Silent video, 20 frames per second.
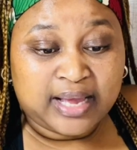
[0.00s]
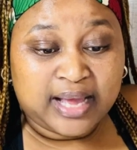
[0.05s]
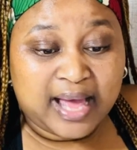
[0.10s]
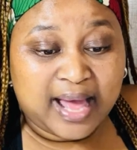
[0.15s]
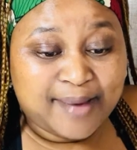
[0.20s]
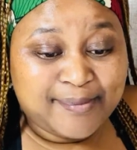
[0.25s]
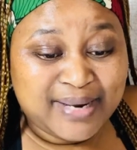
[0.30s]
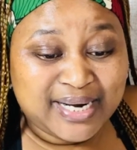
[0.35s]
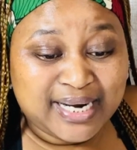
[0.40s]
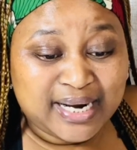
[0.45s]

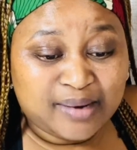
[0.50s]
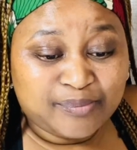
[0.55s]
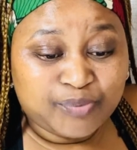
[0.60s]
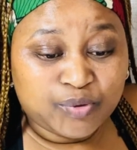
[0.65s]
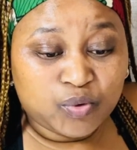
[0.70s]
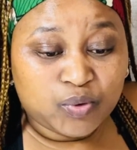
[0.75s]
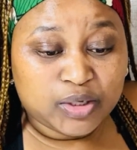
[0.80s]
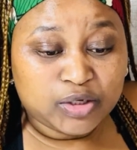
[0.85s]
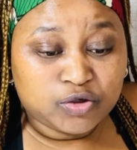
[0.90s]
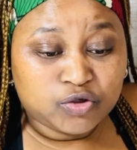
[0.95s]

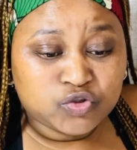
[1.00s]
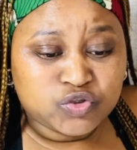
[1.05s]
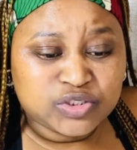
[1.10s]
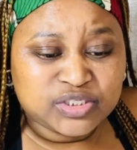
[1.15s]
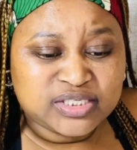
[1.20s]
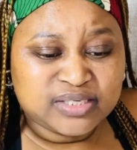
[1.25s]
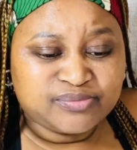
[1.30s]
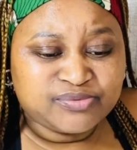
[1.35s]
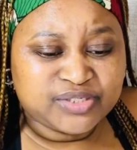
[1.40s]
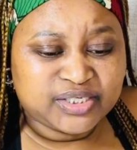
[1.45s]
Abelapi were also
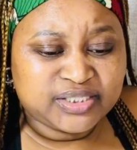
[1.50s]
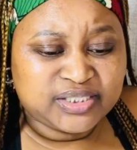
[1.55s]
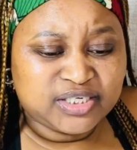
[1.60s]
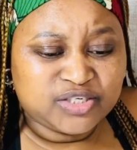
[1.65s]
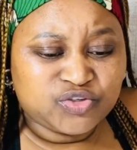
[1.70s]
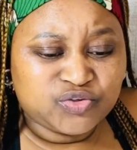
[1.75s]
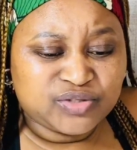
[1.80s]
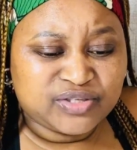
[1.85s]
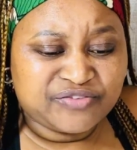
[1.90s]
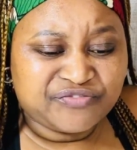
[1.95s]

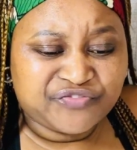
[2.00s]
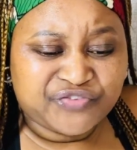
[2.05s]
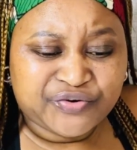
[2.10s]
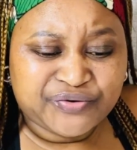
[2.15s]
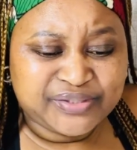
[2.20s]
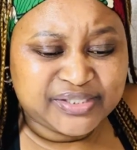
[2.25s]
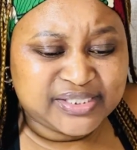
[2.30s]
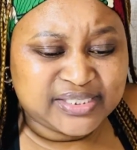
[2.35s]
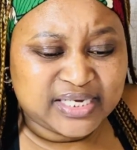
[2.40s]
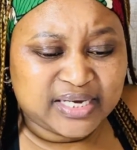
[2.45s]
subjected to the
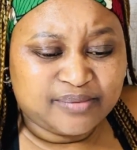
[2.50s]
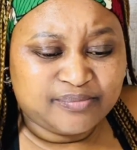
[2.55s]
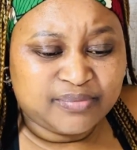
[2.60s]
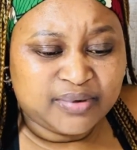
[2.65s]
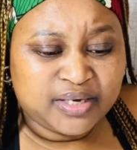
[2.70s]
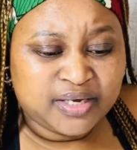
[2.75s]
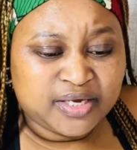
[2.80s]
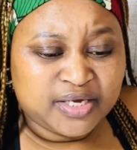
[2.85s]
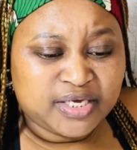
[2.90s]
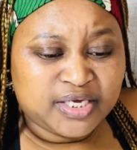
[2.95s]
very same.
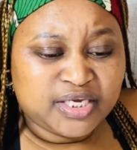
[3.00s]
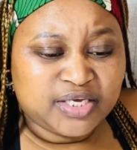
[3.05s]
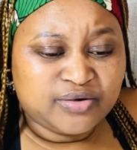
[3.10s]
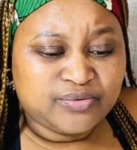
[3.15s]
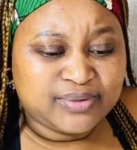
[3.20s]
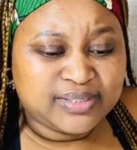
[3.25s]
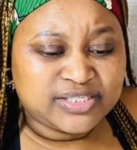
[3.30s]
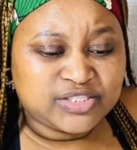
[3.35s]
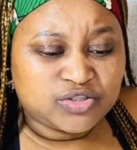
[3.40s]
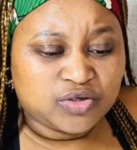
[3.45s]
It
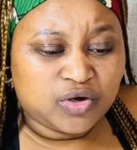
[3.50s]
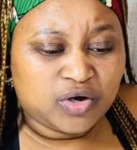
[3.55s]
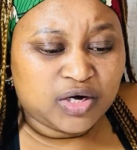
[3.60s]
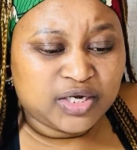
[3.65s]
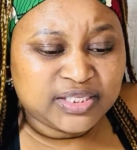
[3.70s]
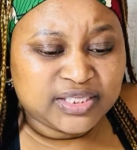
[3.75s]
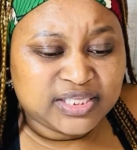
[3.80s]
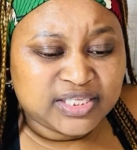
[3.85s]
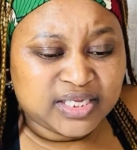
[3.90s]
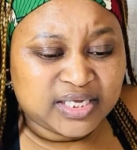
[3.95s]
was
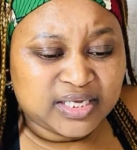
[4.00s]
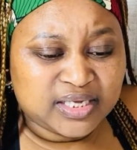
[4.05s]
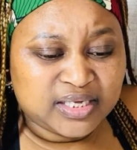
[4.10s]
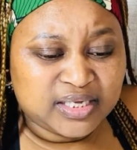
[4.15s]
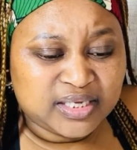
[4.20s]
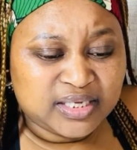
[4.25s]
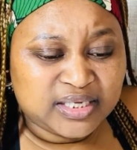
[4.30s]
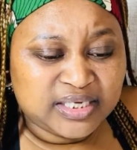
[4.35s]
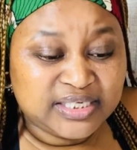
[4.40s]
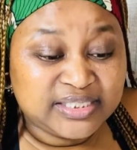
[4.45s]
on the
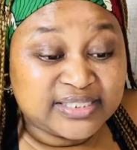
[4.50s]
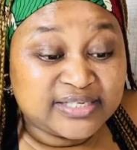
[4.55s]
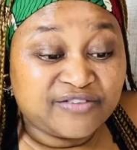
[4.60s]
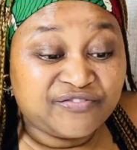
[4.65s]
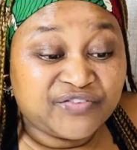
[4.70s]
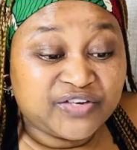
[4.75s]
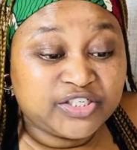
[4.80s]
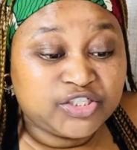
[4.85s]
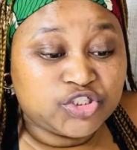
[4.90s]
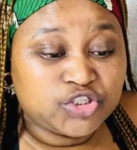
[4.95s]

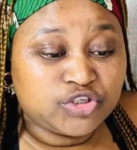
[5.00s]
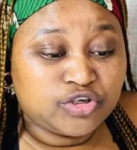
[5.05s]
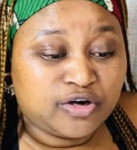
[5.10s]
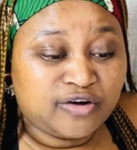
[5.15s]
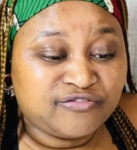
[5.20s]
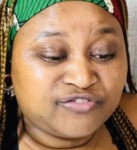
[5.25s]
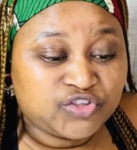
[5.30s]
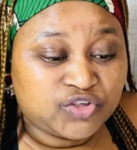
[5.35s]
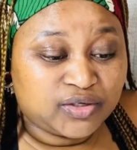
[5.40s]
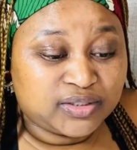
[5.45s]
intervention
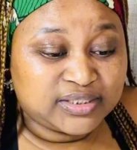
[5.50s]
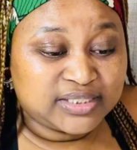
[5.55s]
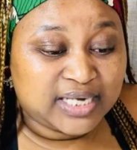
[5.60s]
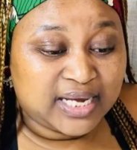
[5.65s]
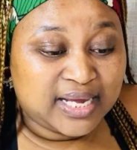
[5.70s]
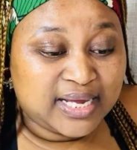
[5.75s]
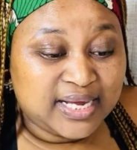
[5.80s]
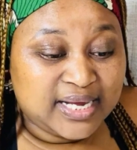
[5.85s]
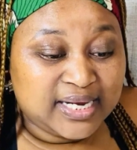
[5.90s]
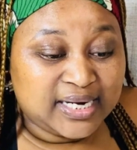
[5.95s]
of
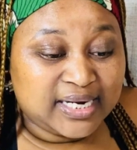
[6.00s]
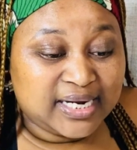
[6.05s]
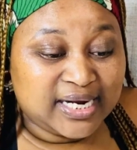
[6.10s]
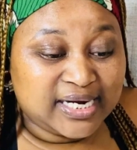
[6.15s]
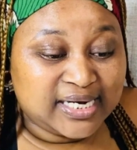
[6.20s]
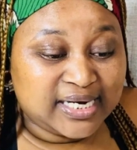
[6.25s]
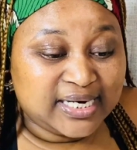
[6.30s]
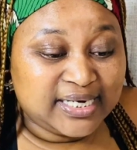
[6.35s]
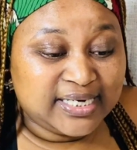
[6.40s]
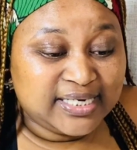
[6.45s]
Dr.
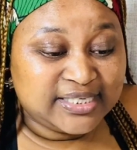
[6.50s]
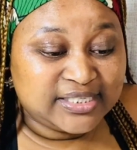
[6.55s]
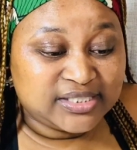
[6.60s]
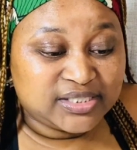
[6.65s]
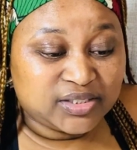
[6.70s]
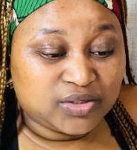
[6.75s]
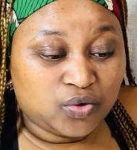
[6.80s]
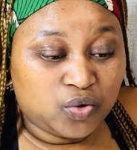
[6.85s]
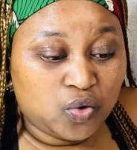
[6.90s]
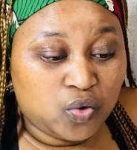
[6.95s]

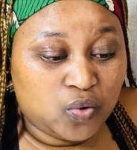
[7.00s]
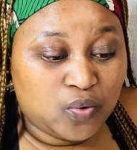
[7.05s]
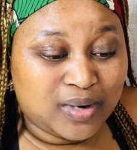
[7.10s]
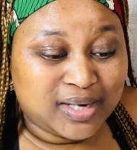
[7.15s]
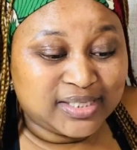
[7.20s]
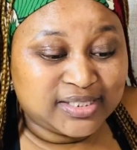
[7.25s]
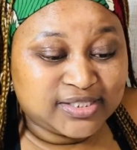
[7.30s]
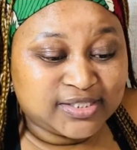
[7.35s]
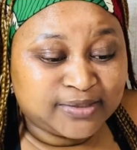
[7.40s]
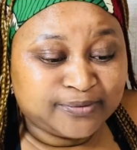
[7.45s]
Kehlelezi, who
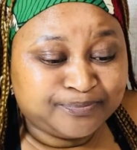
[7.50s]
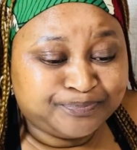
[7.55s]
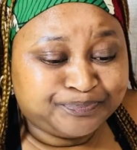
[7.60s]
was